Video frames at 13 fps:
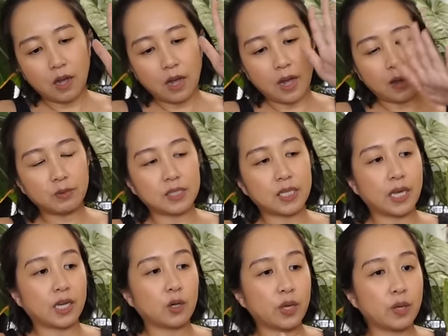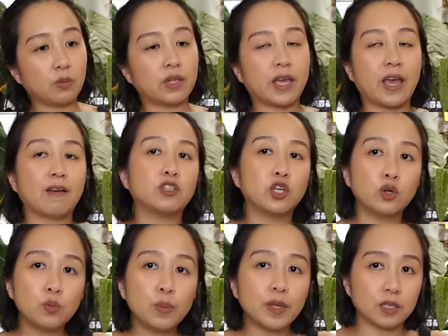I was like, okay, well, I have
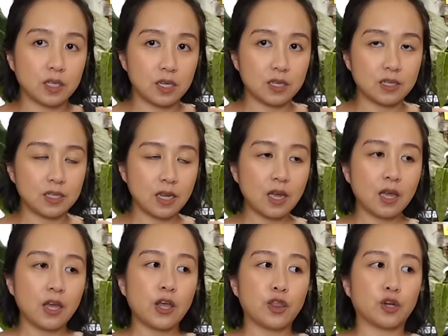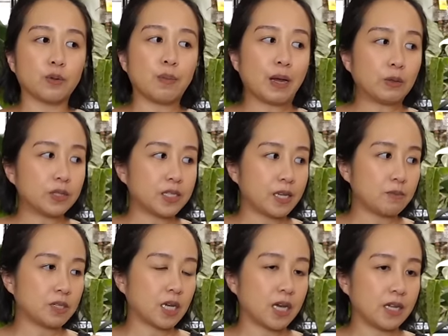two billies. They're about the same
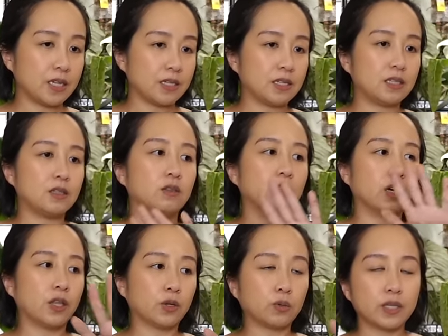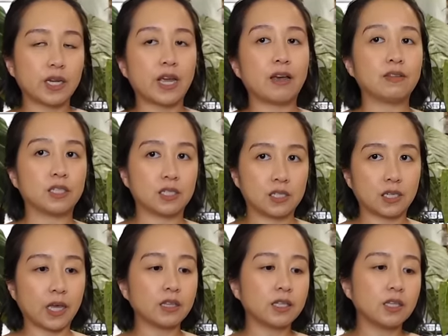size. The other one that I have is
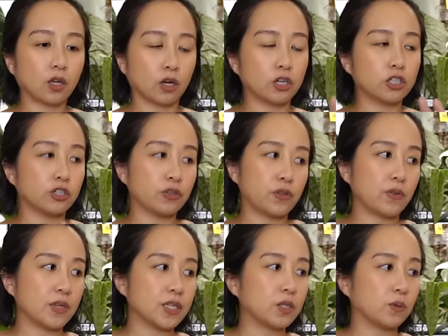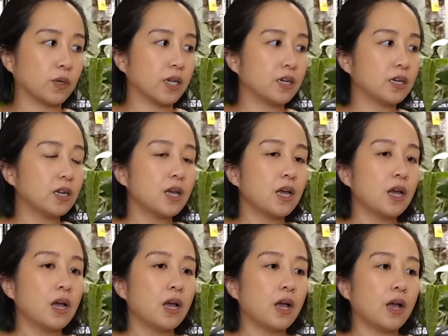slightly larger than this one.
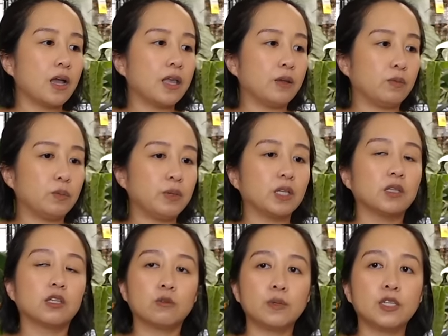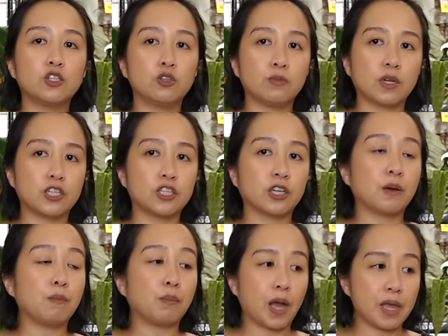It would be a little bit too much to
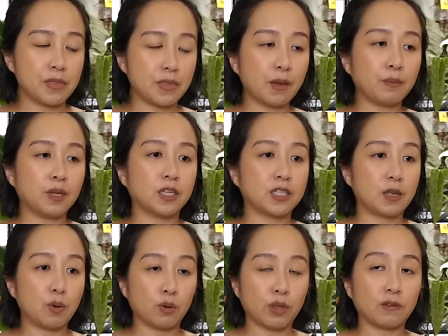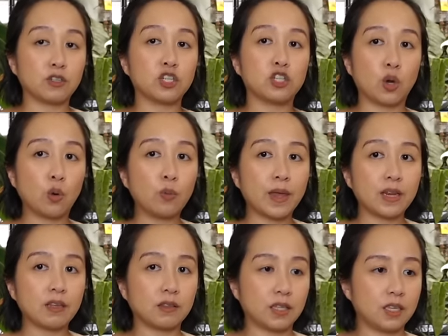combine them because they both have so
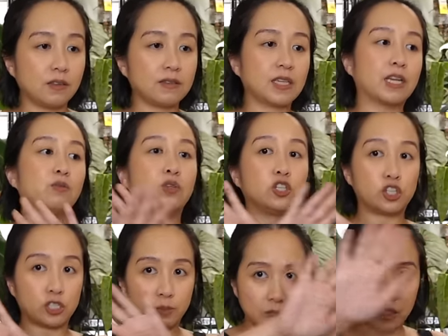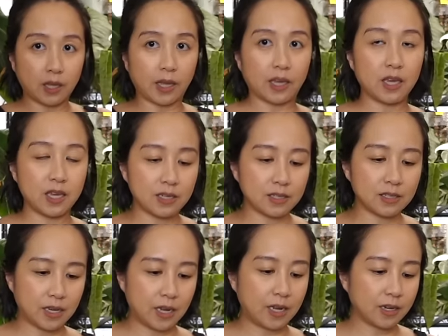many leaves that it would just be like
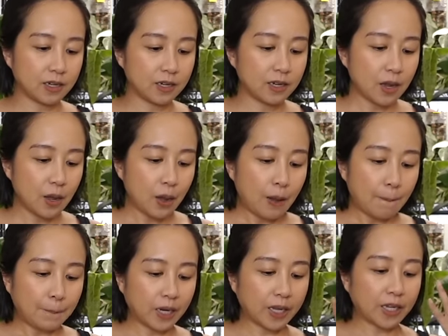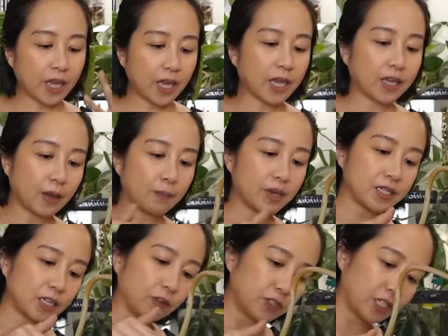insane. But I can't get
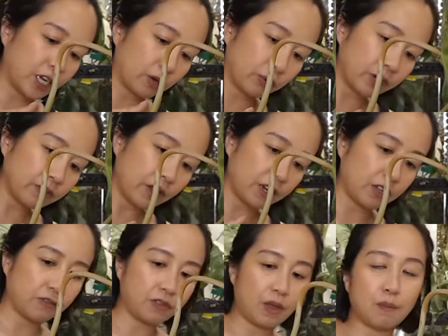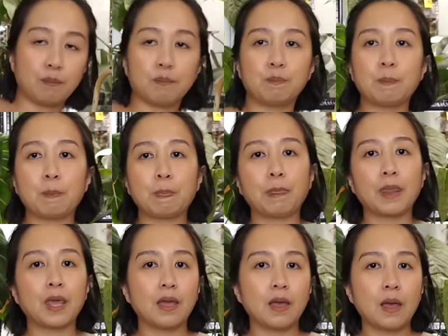myself to get rid of any of them.
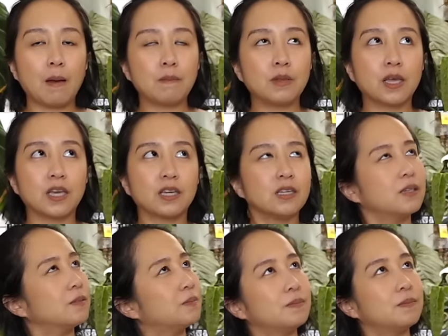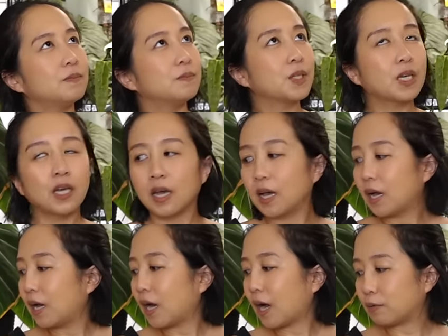I'm like,
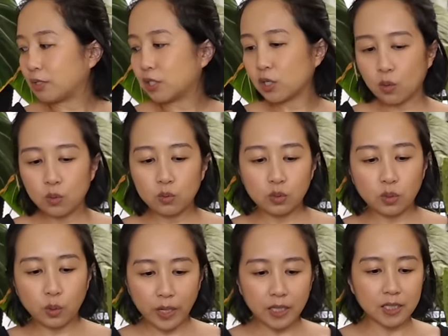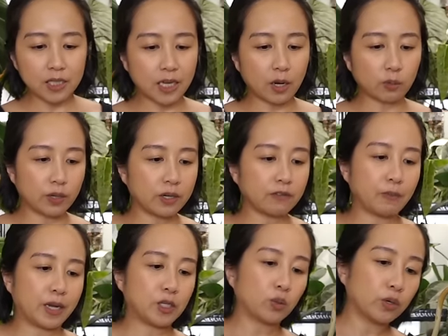I was so quick to get rid of
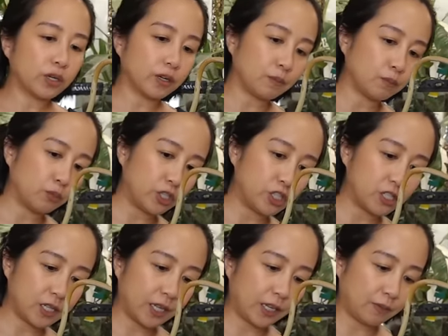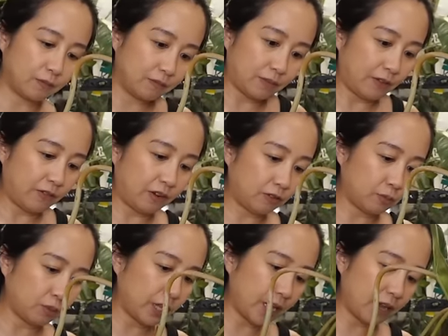my tortum, which is like my favorite
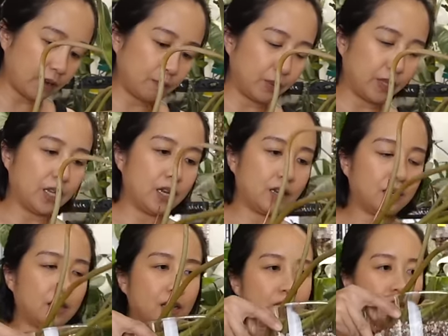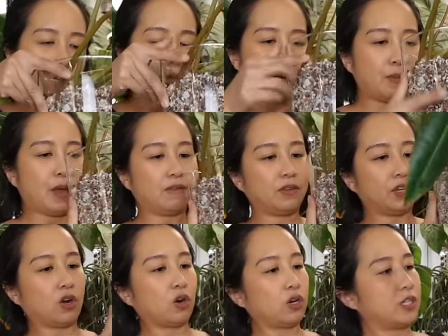plant, but then I'm having
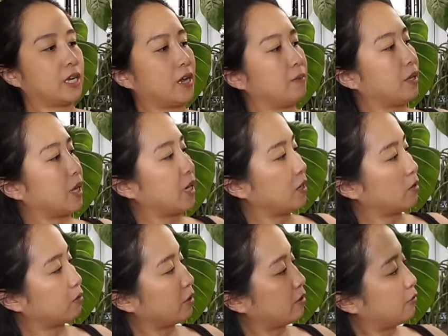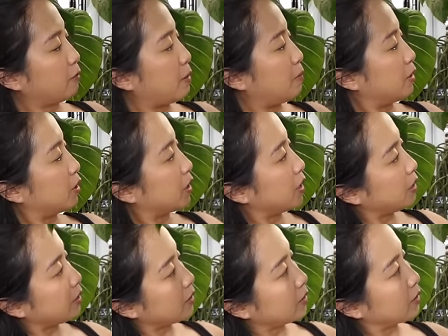a hard time getting rid of my
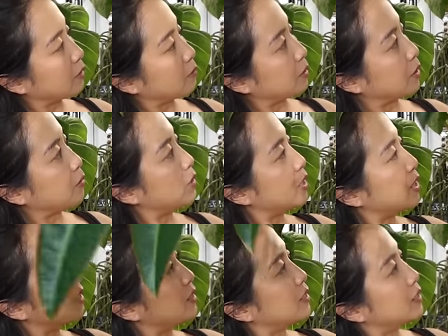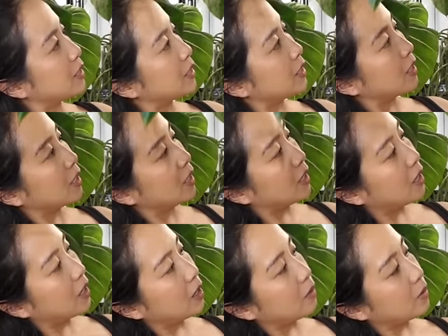billy. I'm like, what's
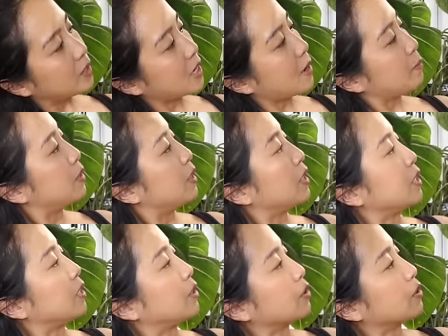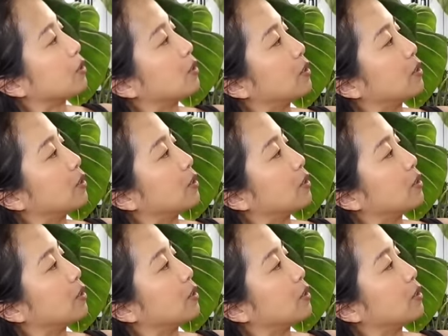happening here?